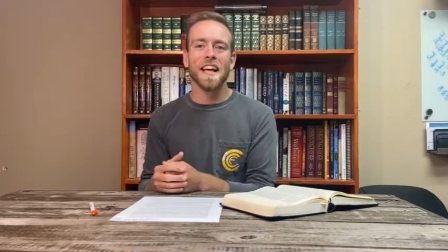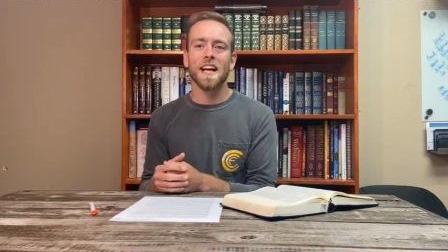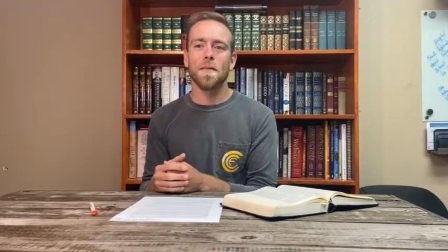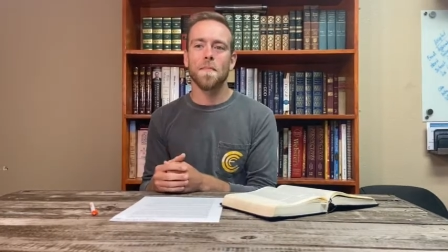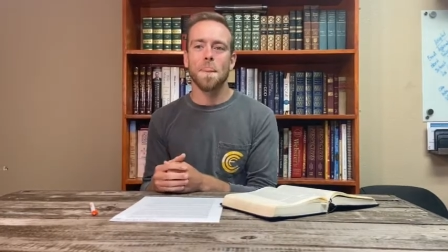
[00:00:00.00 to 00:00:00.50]

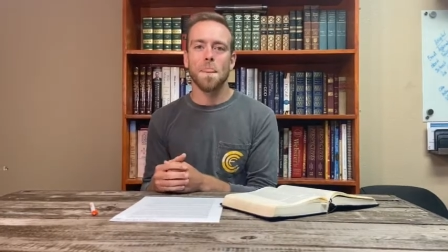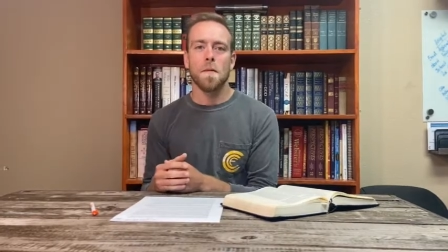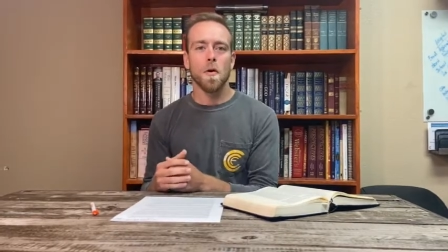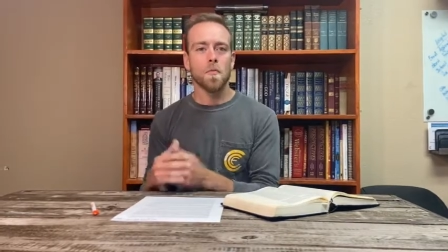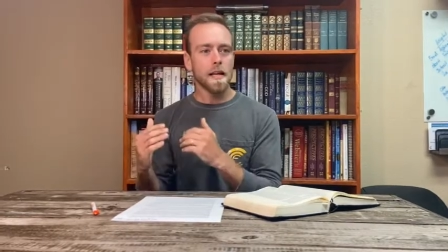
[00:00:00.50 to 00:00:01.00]
Um,
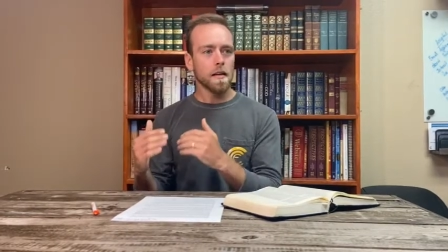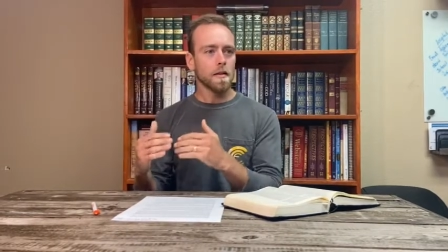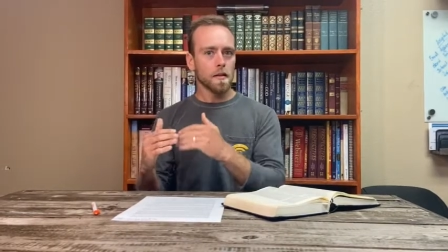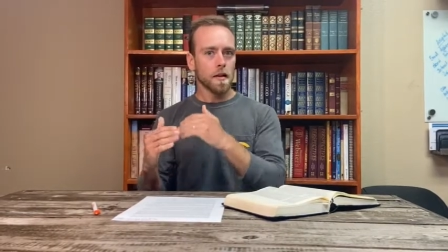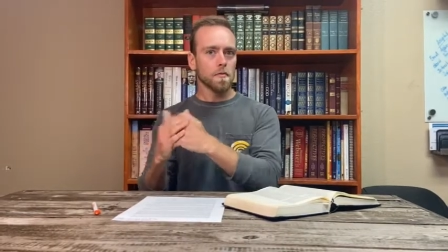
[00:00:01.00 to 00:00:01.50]
but we,
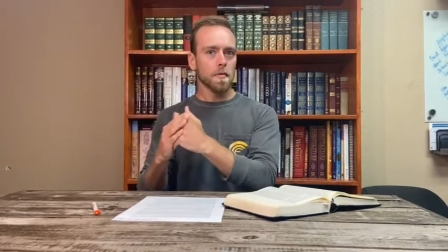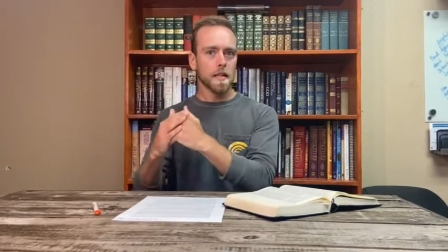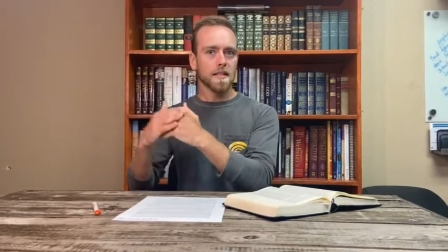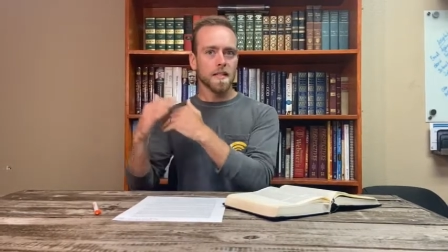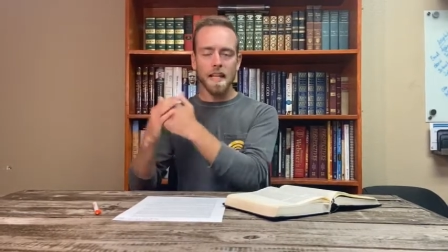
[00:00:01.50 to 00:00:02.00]
you know,
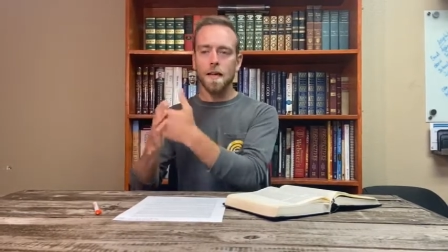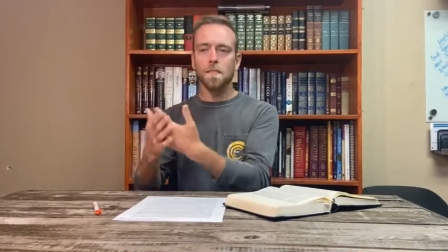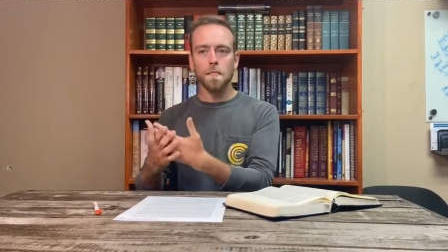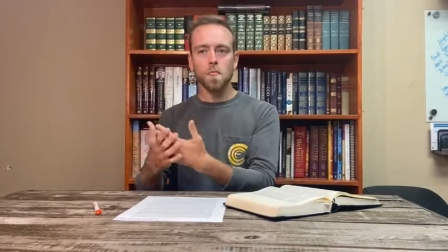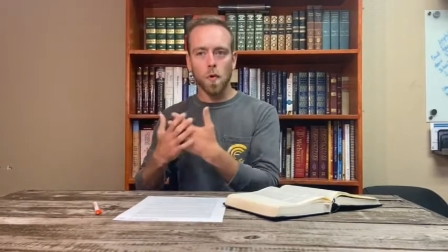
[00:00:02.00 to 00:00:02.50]
it's the
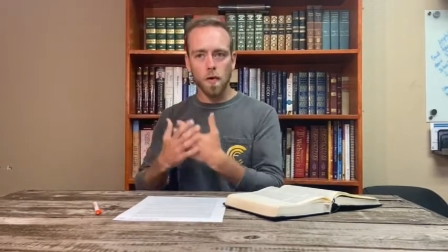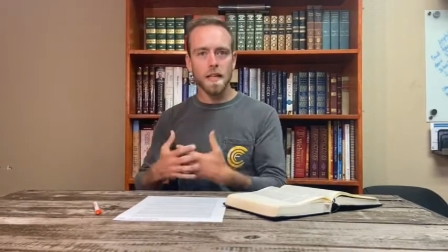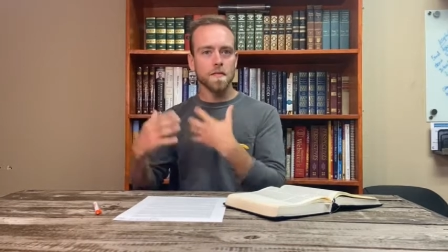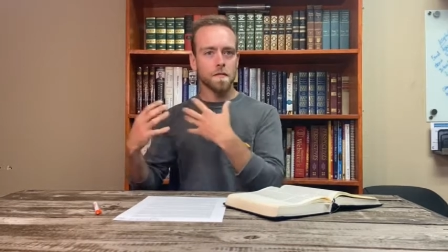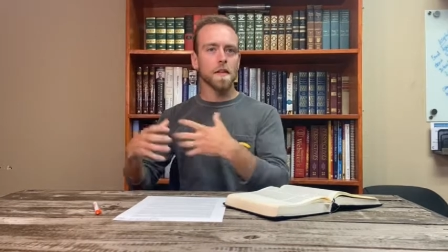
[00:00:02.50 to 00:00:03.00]
same
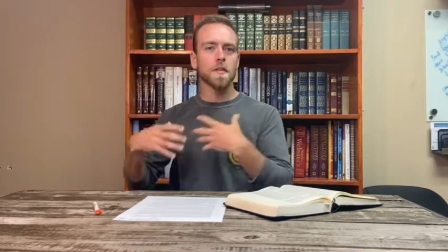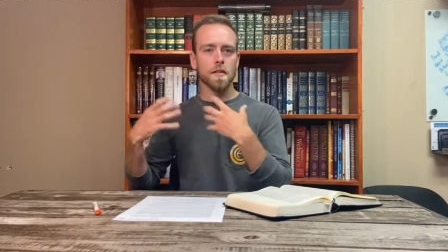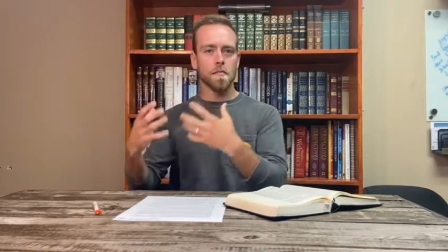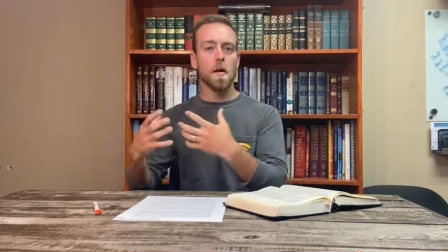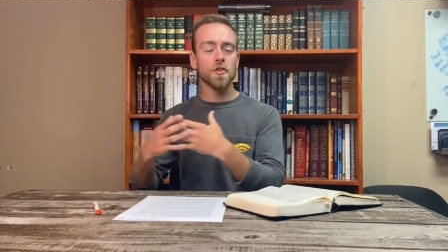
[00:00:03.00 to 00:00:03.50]
worries and fears
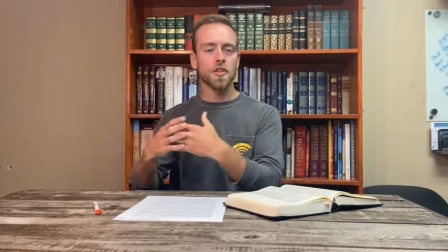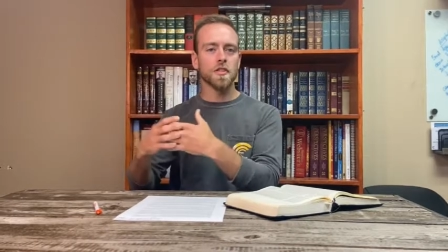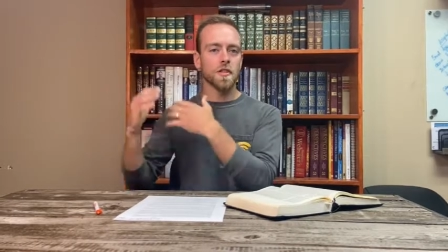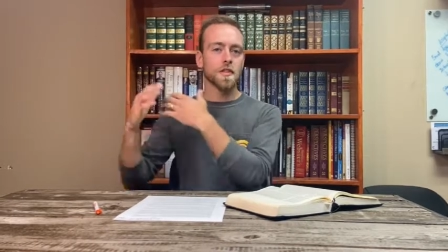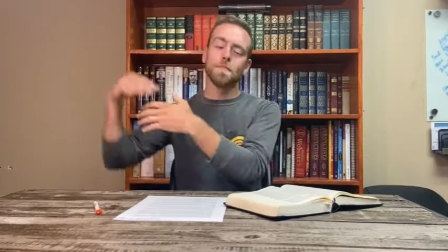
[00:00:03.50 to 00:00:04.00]
and
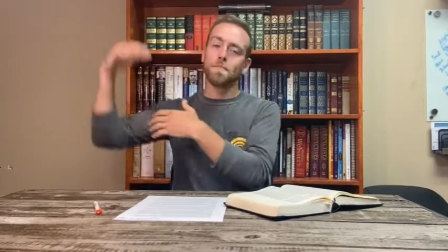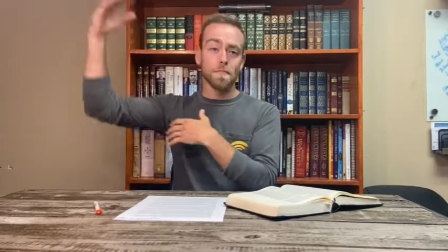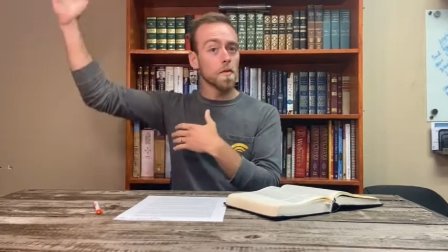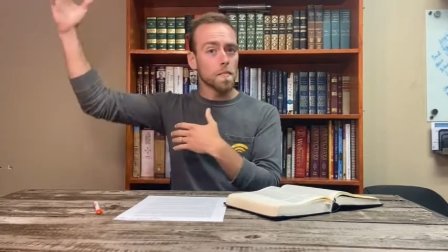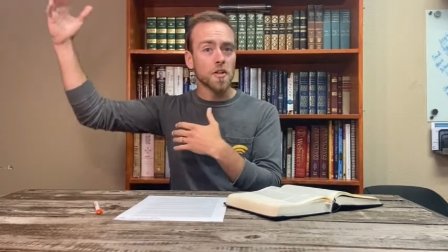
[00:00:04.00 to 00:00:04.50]
emotions just
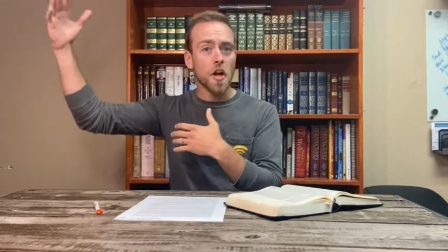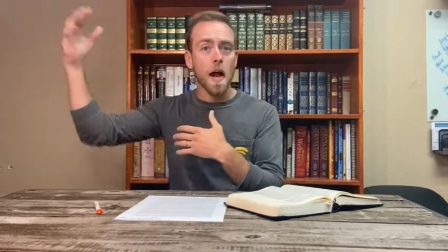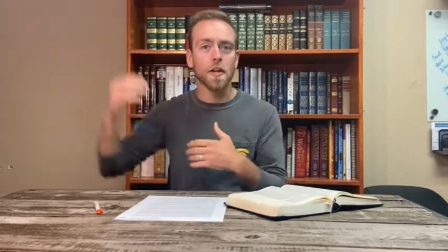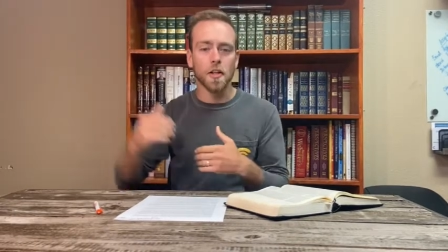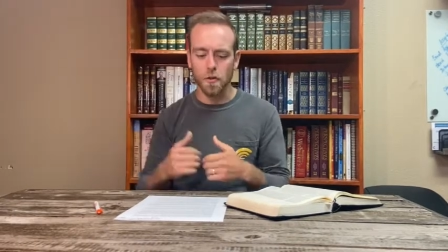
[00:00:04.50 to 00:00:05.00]
to a much
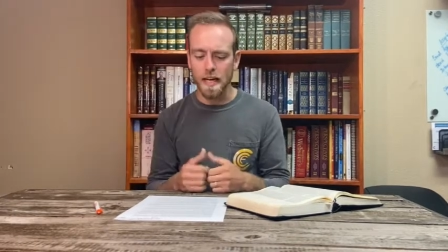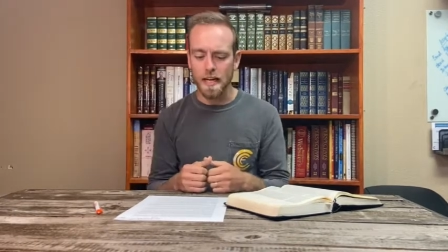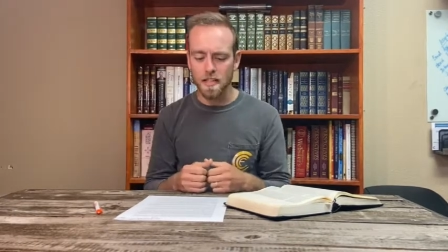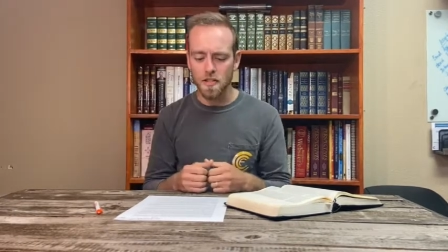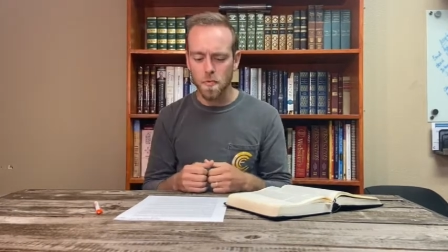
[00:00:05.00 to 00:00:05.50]
higher degree.
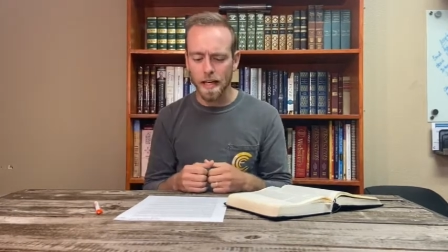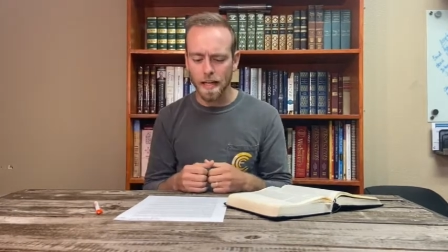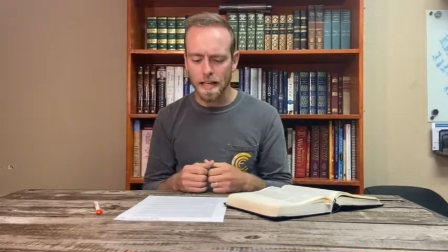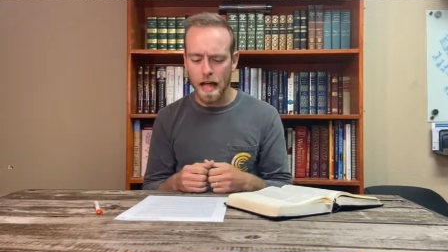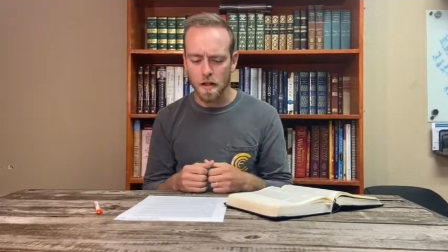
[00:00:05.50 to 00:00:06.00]
And so we can
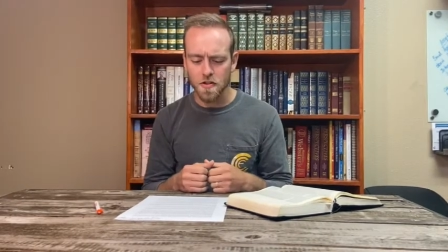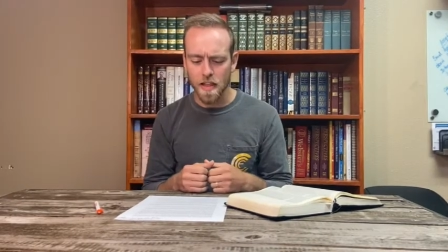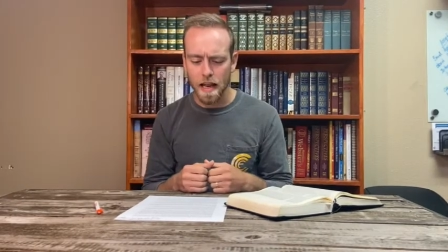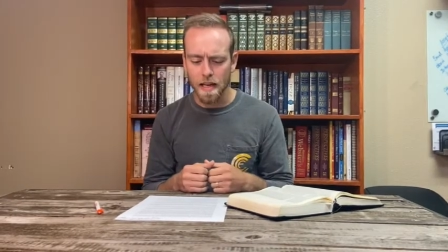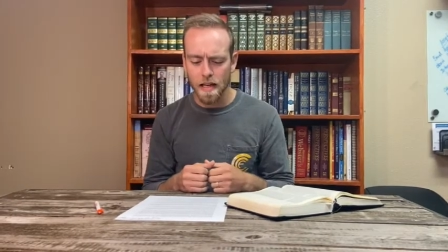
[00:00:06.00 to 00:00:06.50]
acknowledge
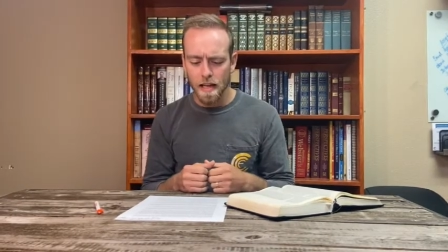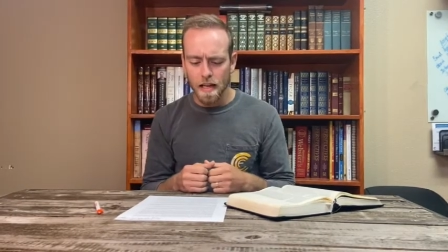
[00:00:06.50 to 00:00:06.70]
that.